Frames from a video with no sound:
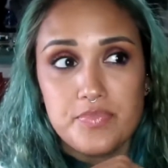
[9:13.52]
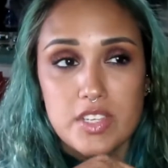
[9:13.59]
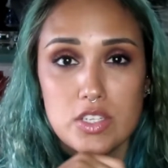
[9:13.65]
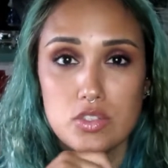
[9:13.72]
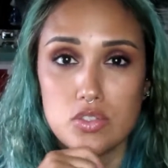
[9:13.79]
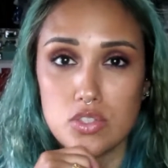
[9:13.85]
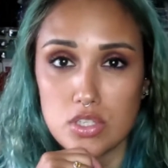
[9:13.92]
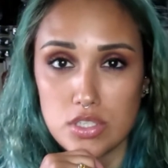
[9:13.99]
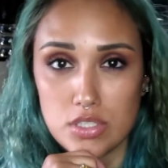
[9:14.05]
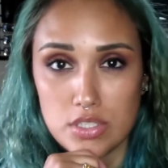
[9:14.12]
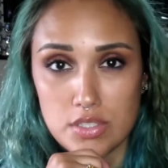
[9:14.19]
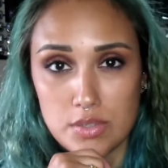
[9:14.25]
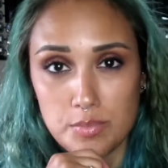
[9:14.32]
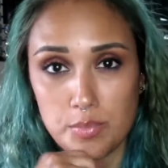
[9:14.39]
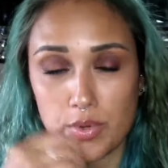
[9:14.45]

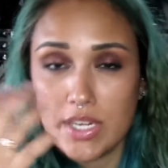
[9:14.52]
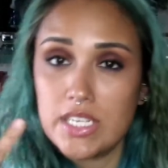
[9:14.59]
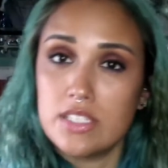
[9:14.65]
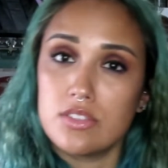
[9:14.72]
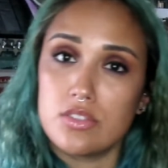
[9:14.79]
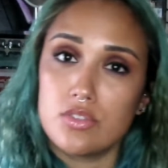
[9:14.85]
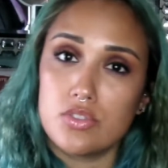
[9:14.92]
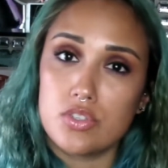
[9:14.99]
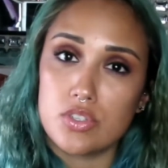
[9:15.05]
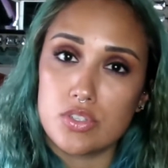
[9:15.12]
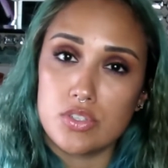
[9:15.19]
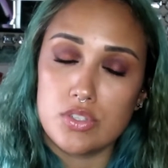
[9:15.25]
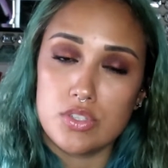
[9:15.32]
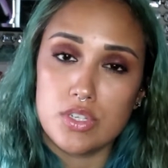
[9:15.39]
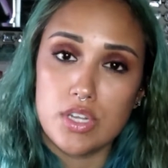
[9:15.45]
certain brands and
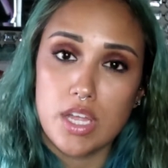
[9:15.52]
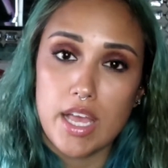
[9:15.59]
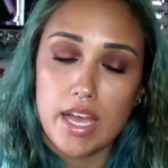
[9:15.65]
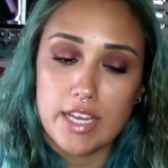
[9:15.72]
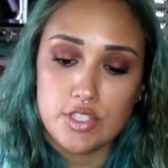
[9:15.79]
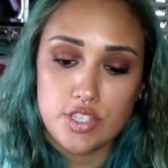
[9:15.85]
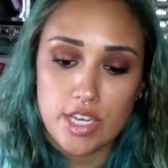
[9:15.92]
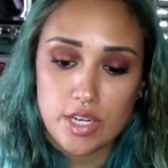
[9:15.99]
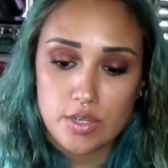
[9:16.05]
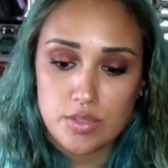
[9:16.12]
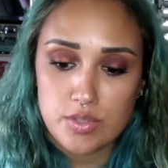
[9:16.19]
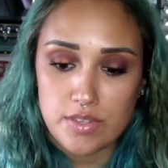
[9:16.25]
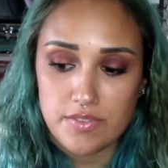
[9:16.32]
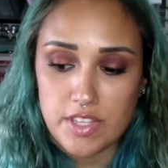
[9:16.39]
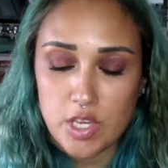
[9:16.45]
certain
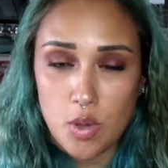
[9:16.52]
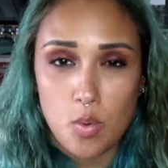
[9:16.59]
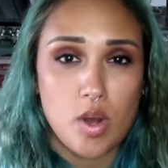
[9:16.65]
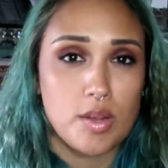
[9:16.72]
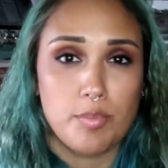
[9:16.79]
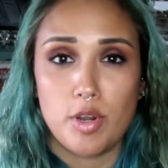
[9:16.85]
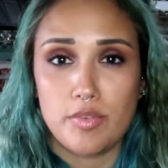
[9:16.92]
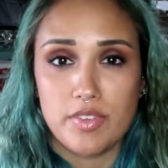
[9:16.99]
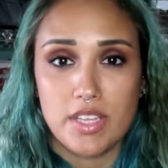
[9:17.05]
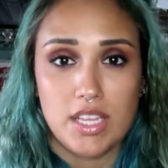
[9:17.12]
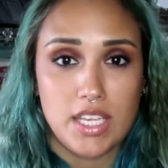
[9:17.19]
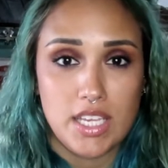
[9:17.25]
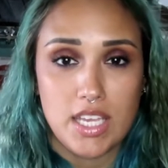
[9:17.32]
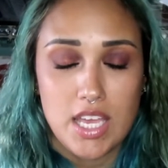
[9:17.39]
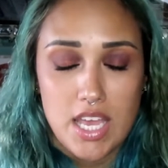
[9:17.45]
eyeshadows. If they go on
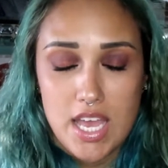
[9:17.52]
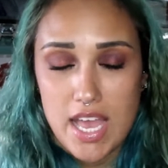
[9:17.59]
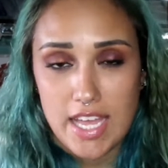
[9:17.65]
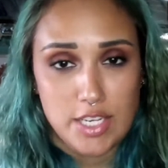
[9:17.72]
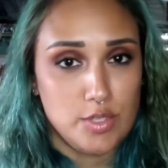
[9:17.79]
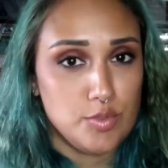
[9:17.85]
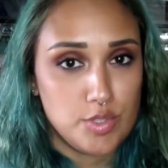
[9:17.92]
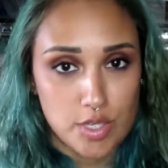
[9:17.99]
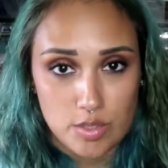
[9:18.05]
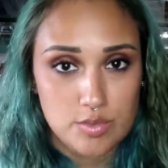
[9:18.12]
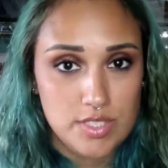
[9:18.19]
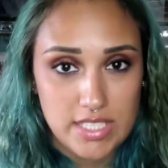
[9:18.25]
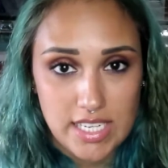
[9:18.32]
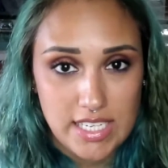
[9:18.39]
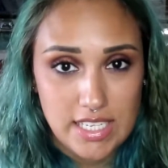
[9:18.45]
perfectly and you don't
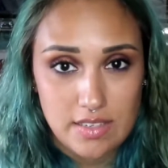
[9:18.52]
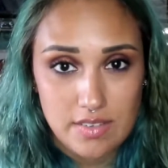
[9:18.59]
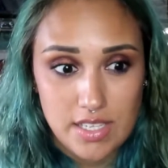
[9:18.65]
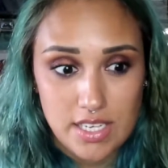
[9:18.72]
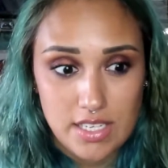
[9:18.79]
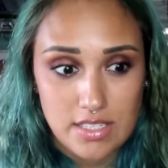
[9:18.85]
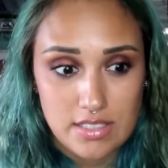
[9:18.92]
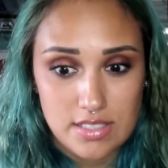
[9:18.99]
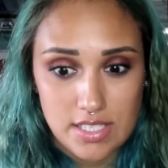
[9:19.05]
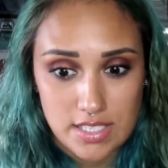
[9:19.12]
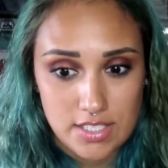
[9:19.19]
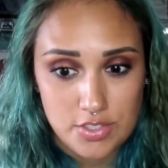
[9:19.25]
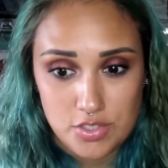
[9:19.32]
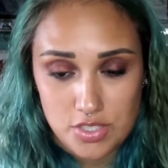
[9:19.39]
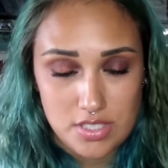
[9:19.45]
need any of that, then
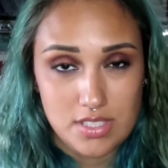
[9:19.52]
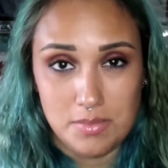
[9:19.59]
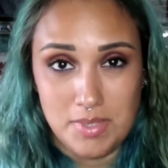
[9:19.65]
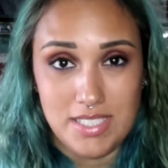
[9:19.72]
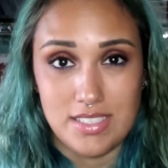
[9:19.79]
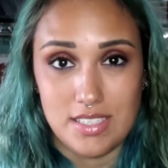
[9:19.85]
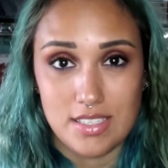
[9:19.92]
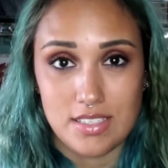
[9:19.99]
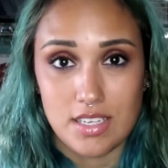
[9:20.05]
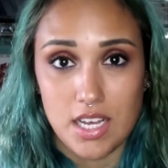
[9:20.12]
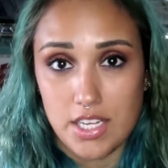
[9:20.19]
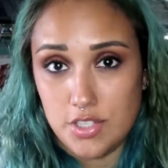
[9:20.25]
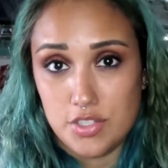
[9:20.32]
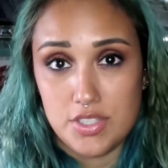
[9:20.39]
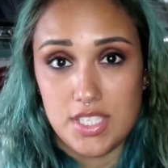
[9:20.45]
it's just amazing.
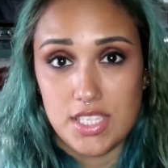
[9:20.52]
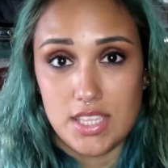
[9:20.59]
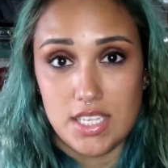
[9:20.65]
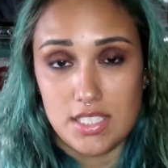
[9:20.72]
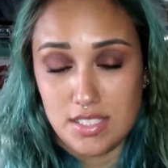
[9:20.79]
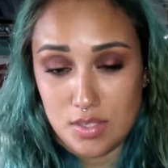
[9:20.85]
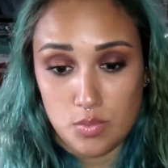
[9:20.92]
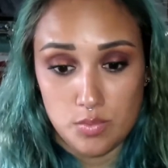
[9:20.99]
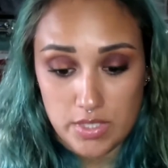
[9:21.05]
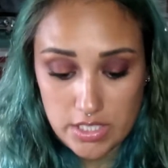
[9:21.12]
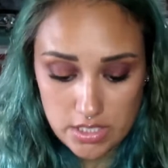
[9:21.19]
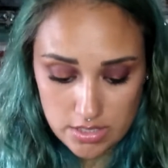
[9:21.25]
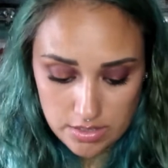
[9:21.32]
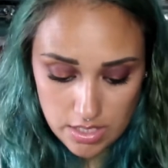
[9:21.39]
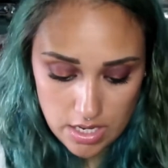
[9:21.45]
I just think that's a
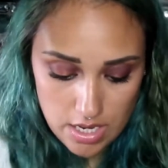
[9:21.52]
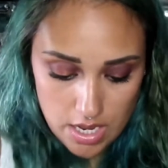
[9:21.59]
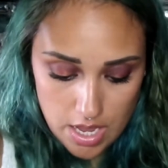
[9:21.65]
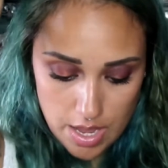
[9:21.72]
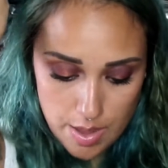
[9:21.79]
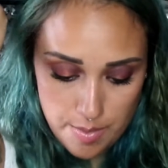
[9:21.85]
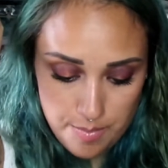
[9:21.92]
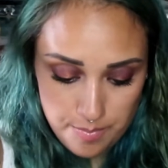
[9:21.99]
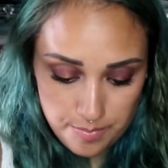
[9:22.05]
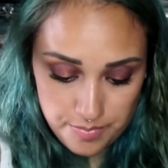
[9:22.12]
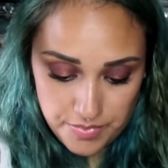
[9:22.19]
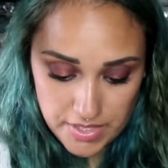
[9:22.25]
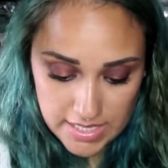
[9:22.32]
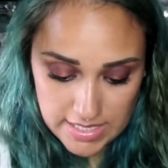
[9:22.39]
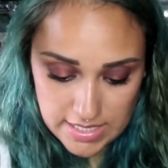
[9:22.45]
winner.
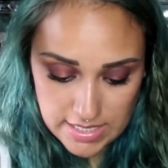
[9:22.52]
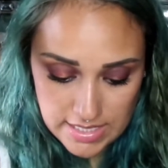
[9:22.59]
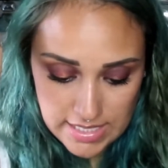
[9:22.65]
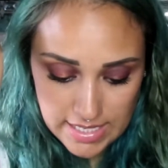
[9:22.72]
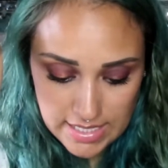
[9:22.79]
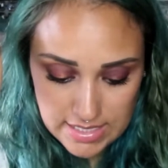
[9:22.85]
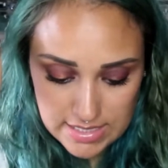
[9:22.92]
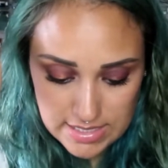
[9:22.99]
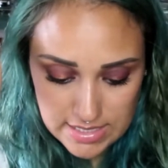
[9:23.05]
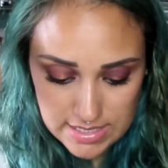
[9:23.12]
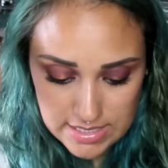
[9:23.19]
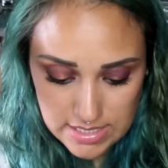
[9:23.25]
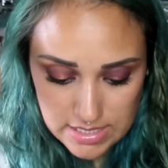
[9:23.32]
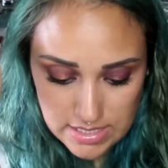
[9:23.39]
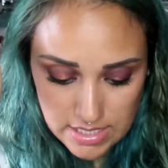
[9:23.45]
Next
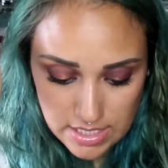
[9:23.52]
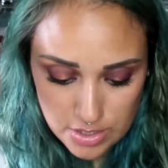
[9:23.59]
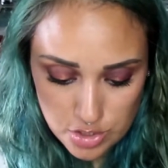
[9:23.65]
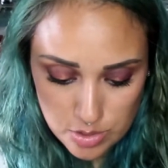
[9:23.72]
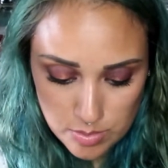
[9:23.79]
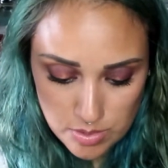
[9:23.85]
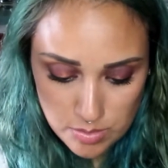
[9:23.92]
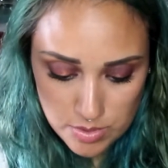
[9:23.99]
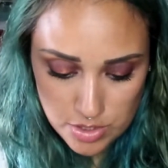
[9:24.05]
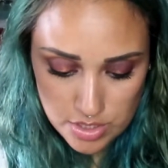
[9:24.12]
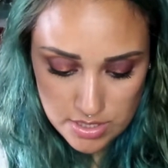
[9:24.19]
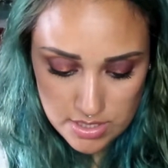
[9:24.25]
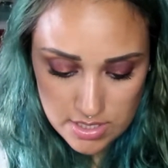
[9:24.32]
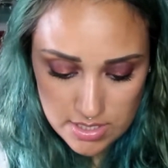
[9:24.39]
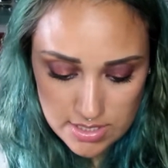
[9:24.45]
is Untouchable, which
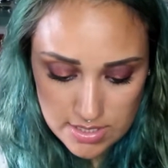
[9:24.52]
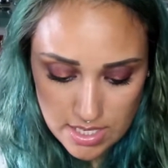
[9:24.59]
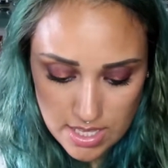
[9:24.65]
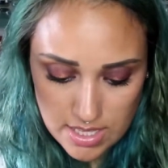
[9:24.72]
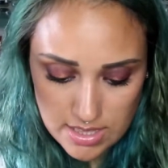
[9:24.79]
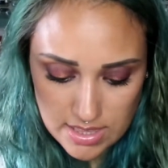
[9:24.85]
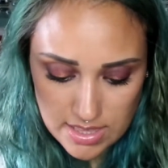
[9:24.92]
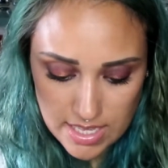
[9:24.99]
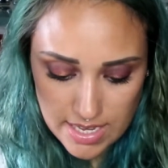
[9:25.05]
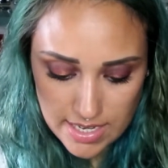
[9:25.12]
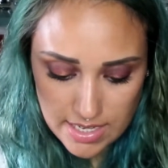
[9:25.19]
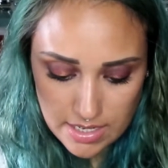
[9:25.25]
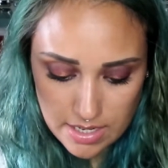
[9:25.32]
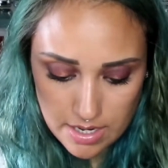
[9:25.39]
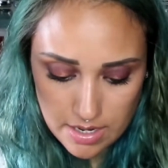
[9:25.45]
is this
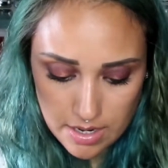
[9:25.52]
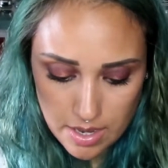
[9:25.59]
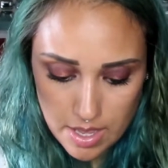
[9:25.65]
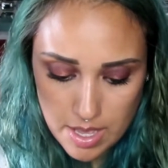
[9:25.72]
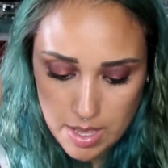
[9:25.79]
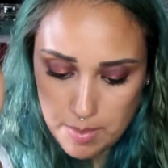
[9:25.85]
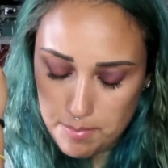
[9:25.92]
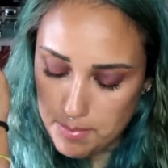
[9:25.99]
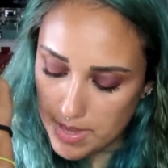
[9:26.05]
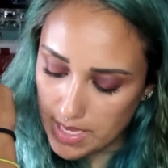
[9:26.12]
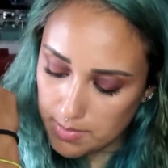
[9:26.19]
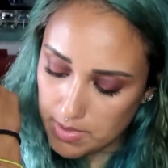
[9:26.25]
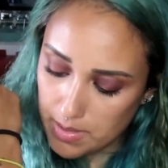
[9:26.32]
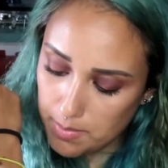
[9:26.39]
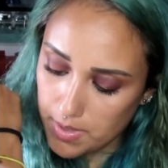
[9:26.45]
light
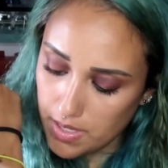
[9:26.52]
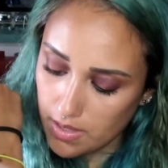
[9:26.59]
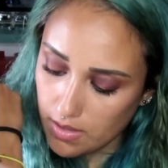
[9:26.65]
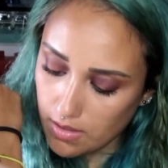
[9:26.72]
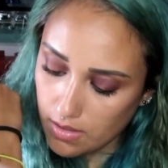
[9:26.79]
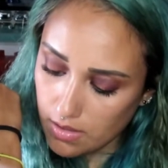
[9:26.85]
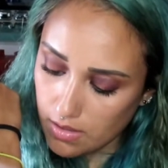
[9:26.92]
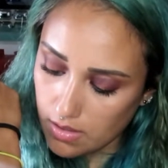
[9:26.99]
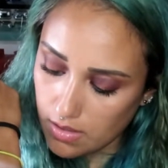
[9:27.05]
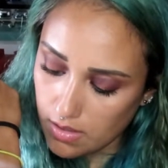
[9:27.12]
baby pink.